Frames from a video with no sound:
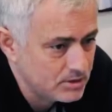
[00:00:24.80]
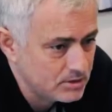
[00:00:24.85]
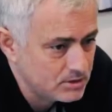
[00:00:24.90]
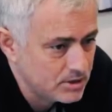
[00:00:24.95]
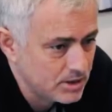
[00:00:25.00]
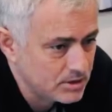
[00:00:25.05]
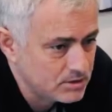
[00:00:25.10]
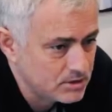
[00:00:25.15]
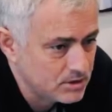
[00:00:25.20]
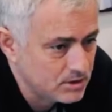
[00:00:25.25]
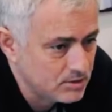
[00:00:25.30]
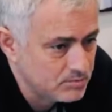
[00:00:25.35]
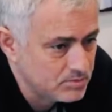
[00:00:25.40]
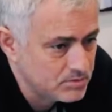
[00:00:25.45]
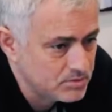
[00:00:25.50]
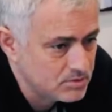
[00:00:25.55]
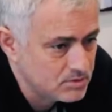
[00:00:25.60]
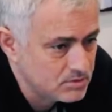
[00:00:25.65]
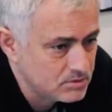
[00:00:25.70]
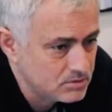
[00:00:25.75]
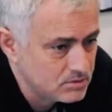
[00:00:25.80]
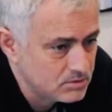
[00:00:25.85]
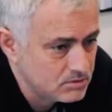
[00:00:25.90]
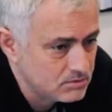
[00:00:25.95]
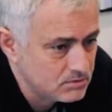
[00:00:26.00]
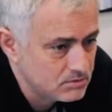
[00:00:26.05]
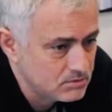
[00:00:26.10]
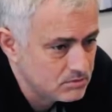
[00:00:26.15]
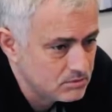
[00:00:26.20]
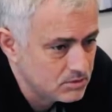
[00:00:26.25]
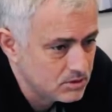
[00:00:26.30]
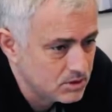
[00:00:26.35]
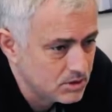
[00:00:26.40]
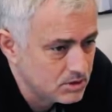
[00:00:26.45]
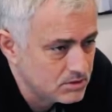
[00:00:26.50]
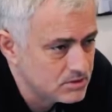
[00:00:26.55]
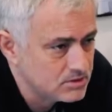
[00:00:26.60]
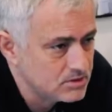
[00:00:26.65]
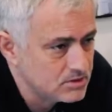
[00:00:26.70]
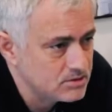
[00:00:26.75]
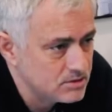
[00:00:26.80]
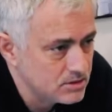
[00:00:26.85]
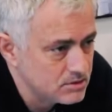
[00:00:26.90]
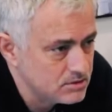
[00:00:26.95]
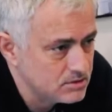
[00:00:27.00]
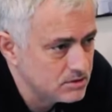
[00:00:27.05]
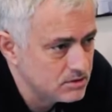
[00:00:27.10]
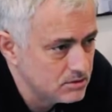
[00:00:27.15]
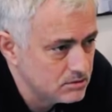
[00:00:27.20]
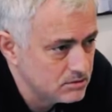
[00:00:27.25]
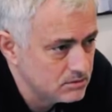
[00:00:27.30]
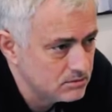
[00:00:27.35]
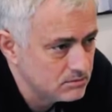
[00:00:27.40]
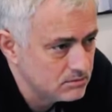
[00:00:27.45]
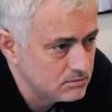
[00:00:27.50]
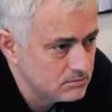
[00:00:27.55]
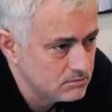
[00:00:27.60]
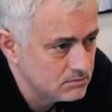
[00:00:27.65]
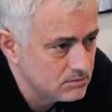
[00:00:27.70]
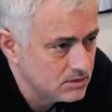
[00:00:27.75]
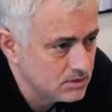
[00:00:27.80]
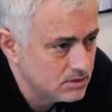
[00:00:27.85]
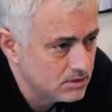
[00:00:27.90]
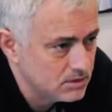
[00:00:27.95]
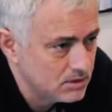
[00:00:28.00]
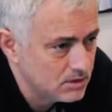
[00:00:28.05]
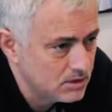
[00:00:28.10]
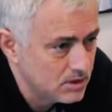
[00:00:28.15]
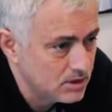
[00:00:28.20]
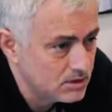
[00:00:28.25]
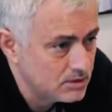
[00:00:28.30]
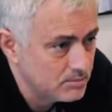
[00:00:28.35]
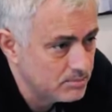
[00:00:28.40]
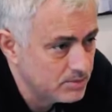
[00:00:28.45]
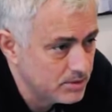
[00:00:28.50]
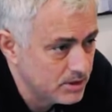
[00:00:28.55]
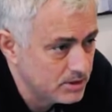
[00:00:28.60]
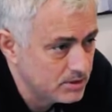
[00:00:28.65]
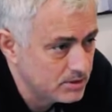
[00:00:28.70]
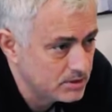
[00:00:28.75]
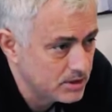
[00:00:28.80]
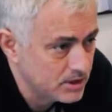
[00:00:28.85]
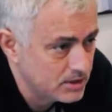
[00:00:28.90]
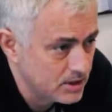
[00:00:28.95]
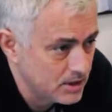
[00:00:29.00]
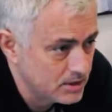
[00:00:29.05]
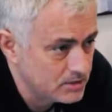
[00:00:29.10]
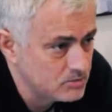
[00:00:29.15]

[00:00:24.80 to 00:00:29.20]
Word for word: that keeps consistency and a player that has